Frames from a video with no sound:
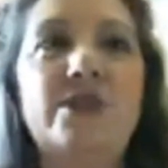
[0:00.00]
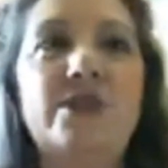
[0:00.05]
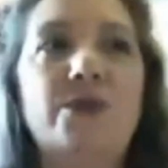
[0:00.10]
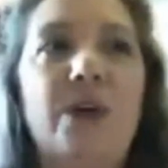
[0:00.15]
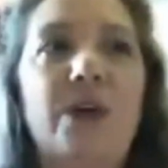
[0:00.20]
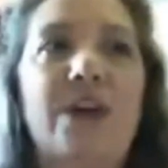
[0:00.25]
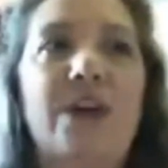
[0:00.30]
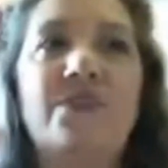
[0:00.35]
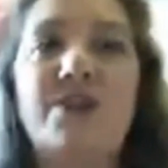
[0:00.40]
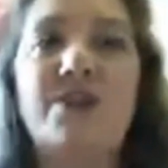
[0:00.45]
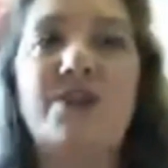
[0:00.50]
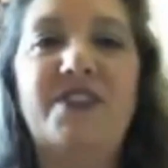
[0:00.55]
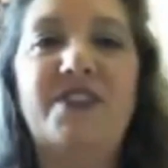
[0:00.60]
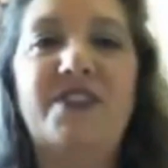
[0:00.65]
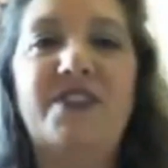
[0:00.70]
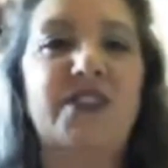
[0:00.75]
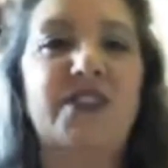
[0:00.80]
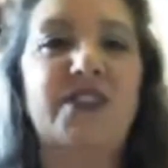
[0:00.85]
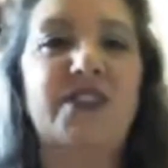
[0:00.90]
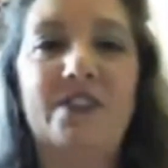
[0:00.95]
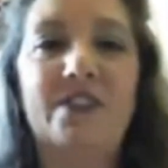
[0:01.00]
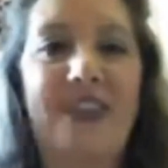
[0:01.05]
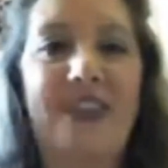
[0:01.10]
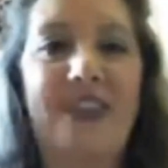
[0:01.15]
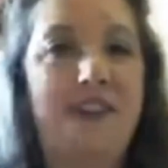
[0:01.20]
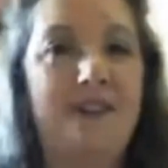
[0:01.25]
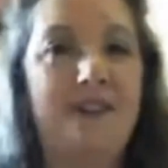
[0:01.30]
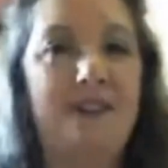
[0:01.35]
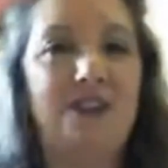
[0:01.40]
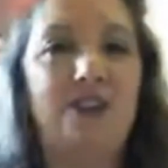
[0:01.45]
Everything's like
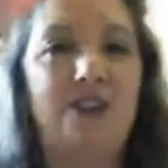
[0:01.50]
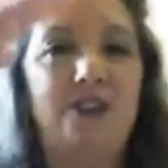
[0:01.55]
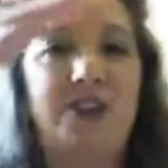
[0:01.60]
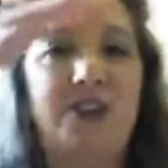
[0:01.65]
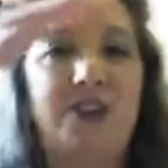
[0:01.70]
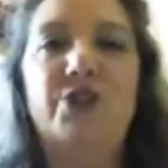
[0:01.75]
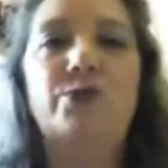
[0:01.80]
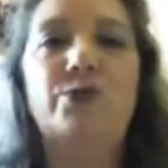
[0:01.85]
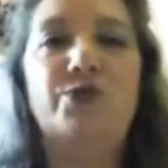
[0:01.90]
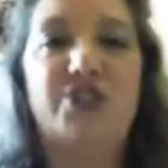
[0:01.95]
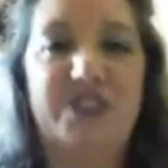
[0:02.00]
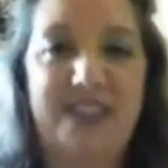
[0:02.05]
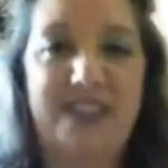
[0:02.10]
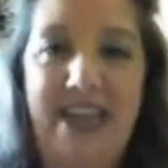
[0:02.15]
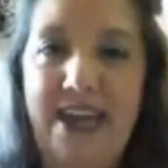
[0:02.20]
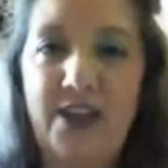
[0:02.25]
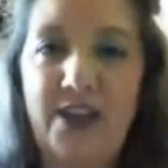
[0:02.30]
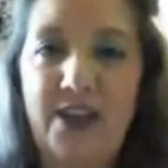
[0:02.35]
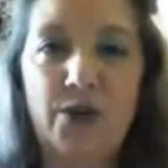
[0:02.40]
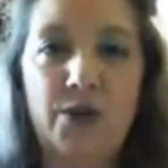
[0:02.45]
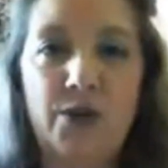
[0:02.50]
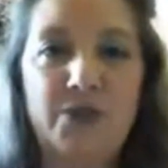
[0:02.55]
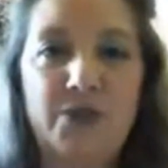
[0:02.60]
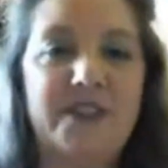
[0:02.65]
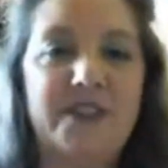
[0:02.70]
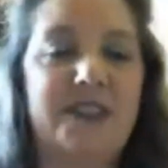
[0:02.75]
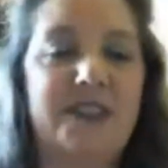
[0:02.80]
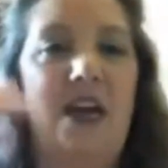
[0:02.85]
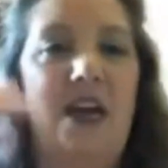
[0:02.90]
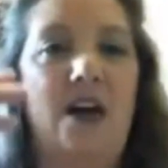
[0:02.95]
huge scales,
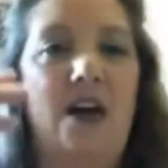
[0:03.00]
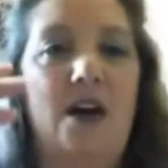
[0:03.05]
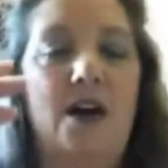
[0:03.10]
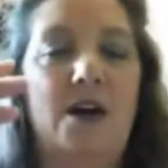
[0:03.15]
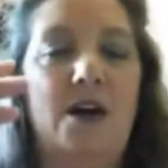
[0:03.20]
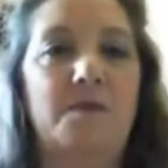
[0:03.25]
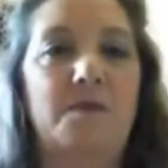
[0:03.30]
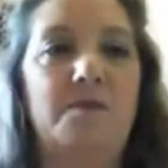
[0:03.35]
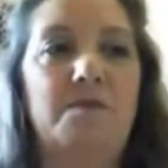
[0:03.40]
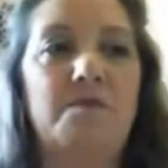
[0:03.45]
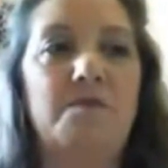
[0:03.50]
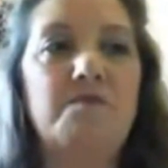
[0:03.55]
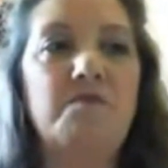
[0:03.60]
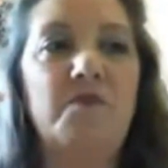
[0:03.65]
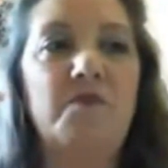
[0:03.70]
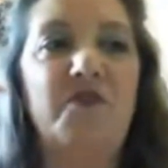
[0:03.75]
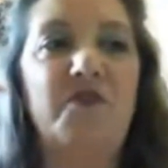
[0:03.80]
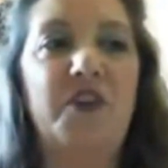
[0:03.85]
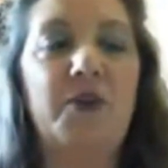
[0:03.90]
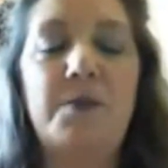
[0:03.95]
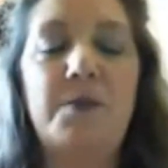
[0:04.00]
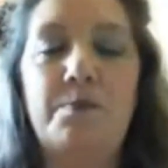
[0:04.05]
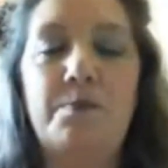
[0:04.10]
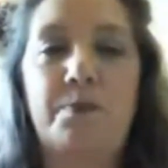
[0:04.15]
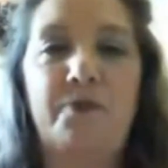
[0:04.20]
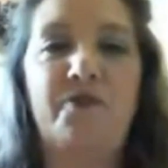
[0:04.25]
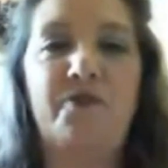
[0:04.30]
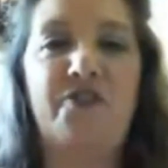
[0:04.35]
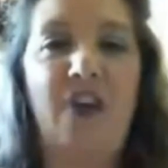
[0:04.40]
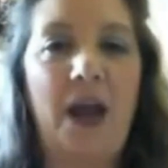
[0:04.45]
very
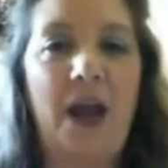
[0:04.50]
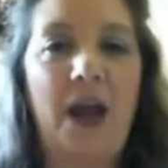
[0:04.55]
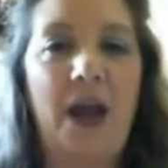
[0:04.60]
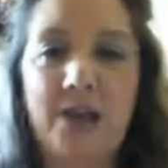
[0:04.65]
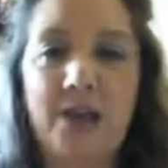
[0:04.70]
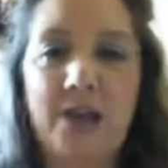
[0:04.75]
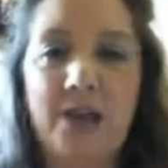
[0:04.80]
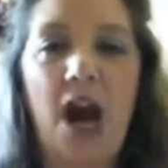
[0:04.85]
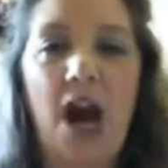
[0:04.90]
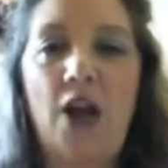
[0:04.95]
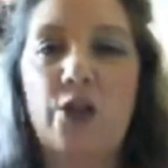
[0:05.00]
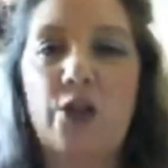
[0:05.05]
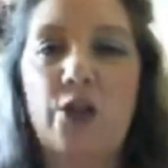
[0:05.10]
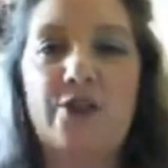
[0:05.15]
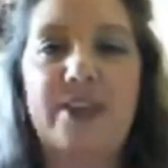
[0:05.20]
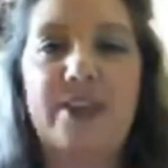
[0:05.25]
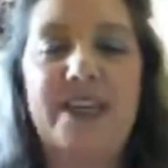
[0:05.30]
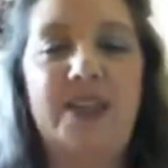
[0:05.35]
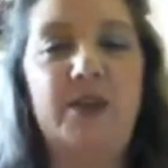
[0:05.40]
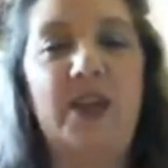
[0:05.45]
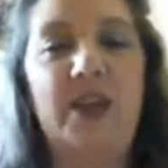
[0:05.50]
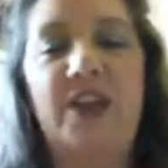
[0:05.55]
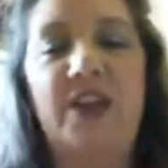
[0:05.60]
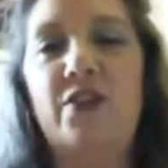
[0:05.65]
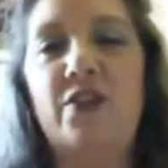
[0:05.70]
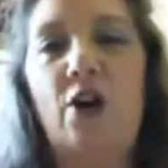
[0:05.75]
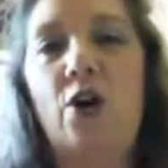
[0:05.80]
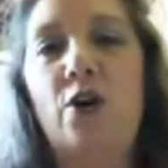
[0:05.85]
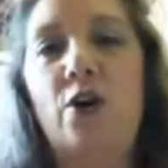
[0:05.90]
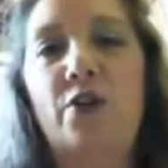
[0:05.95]
vibrant coloring in
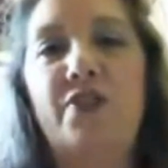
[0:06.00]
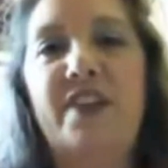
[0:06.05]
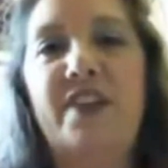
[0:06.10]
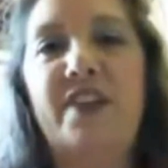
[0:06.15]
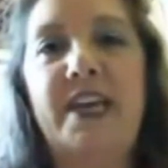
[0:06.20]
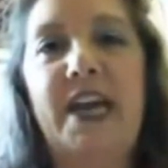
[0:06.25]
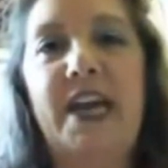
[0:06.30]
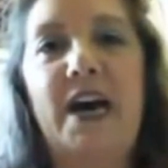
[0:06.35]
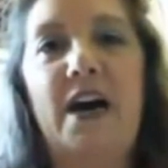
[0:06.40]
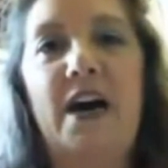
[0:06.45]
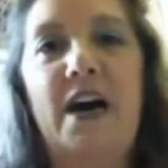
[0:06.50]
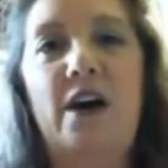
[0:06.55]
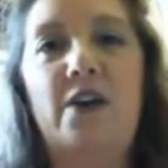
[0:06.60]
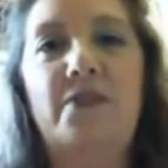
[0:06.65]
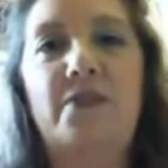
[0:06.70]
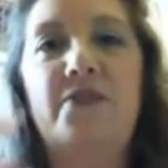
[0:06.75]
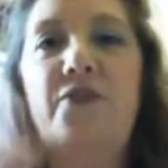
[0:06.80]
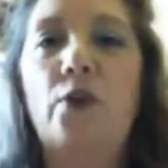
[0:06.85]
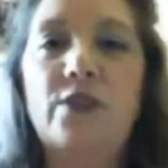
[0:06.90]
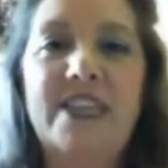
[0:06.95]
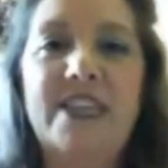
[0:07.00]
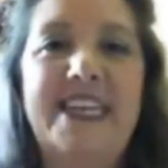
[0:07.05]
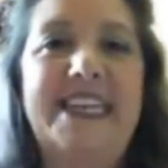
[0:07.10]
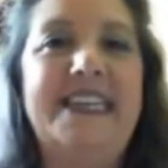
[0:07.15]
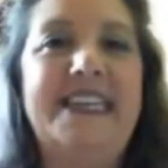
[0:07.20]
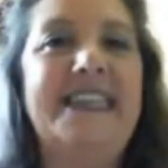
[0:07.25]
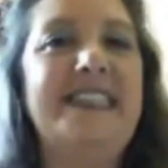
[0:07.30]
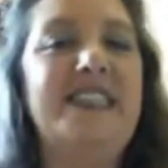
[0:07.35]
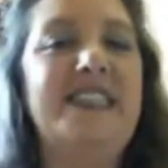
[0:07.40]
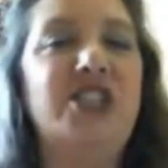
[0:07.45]
all the
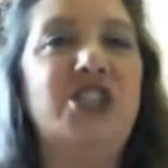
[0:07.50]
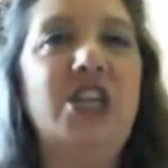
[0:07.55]
foliage.